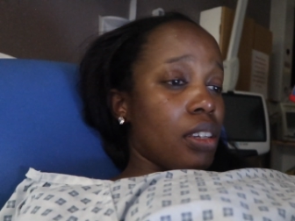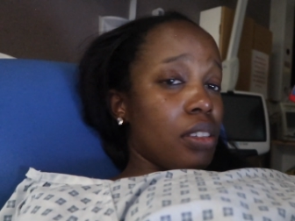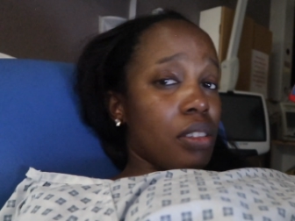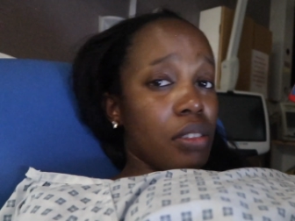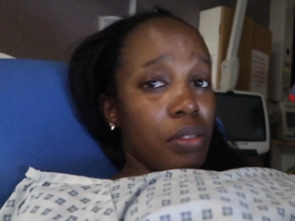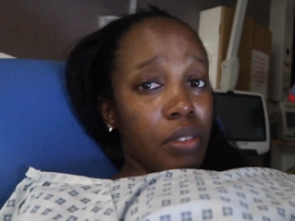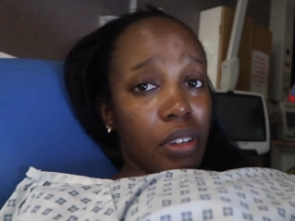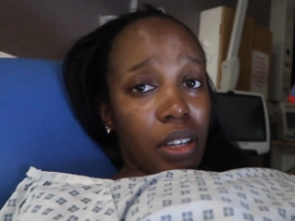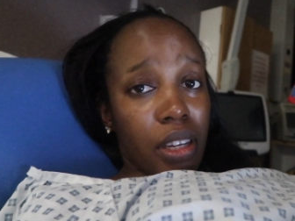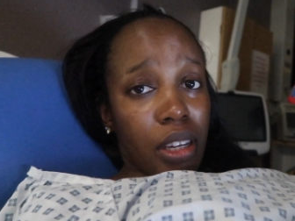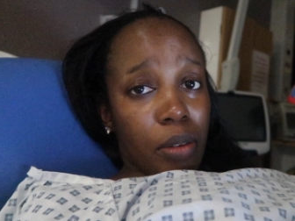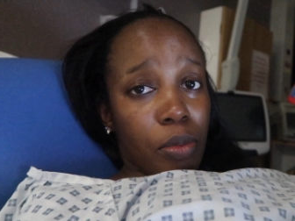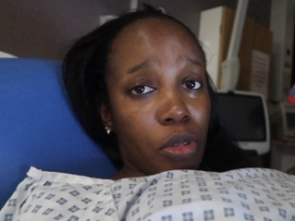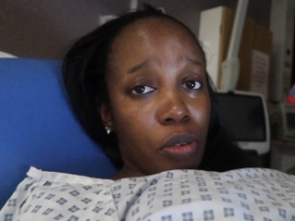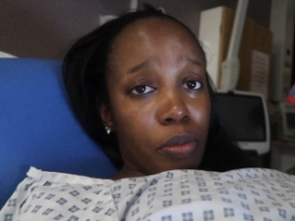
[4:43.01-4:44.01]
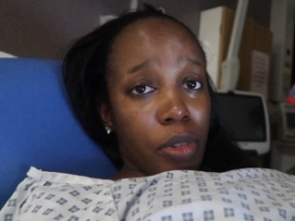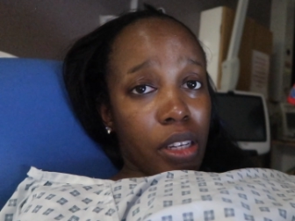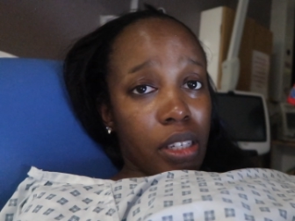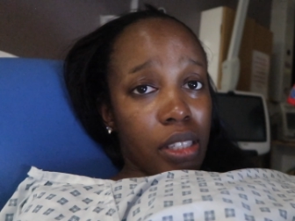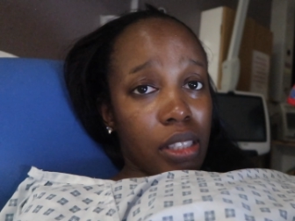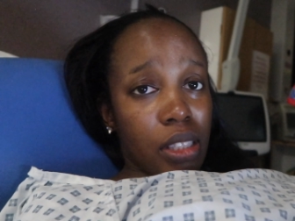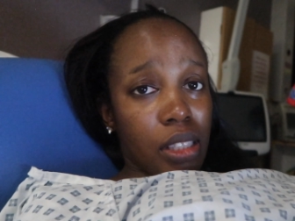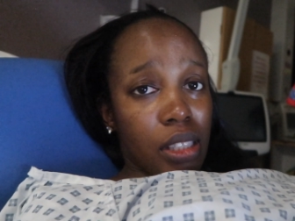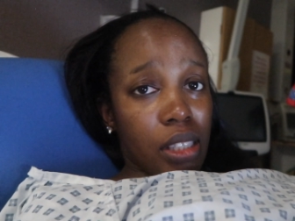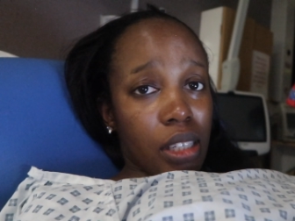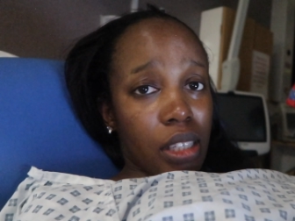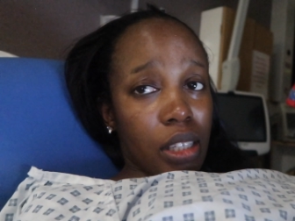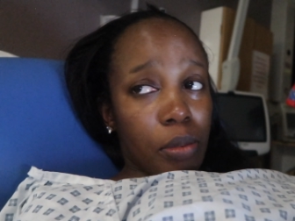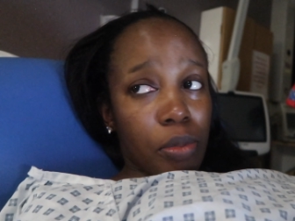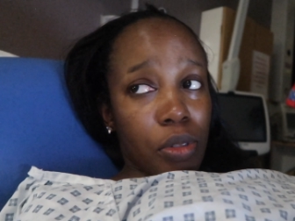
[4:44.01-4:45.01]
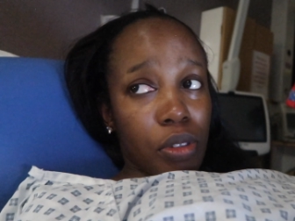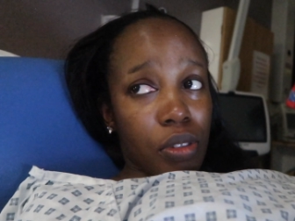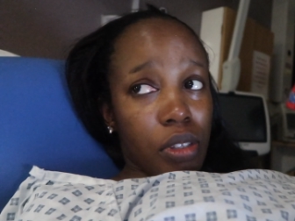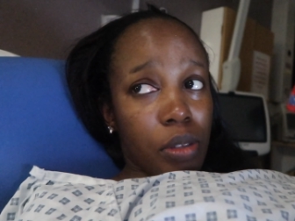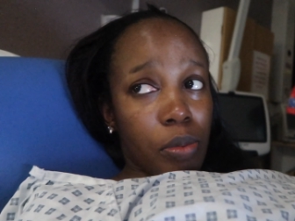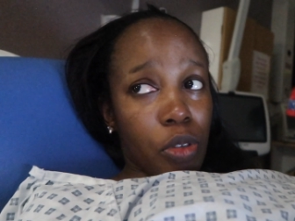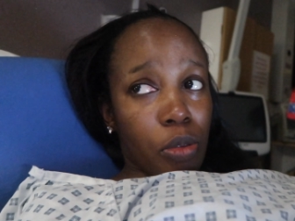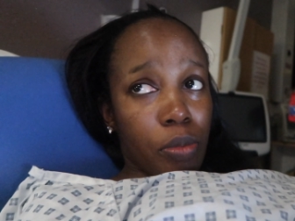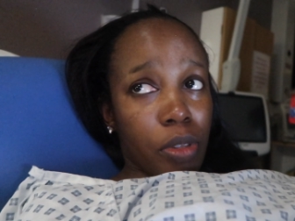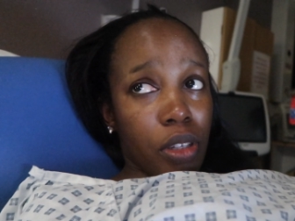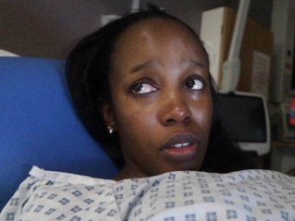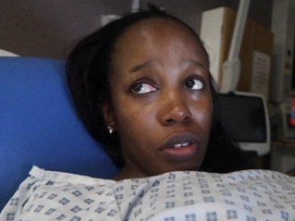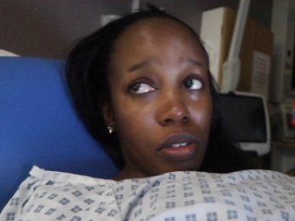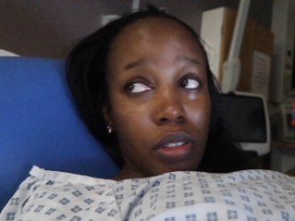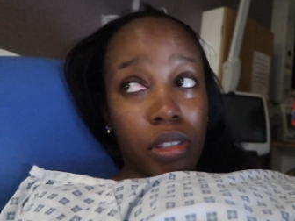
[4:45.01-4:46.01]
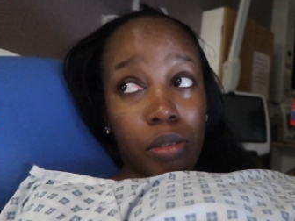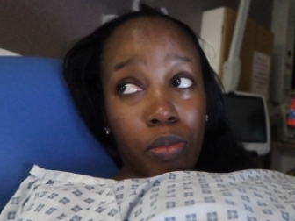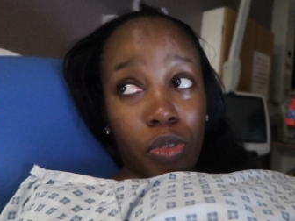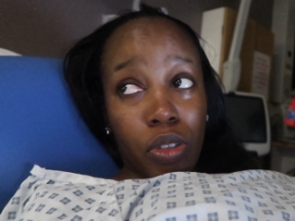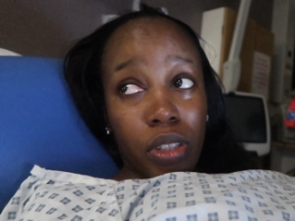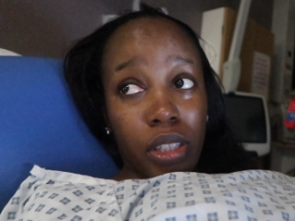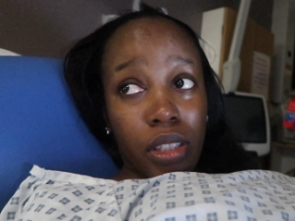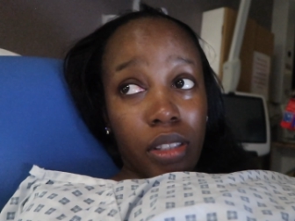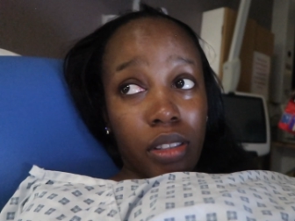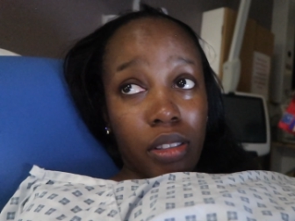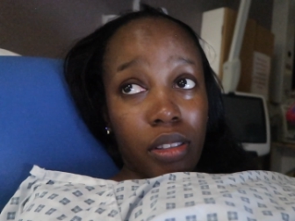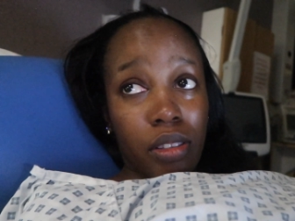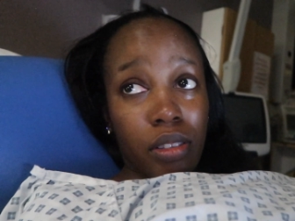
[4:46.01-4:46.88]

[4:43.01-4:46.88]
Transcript: I just feel like I'm complaining this night. I'm going to keep complaining until morning.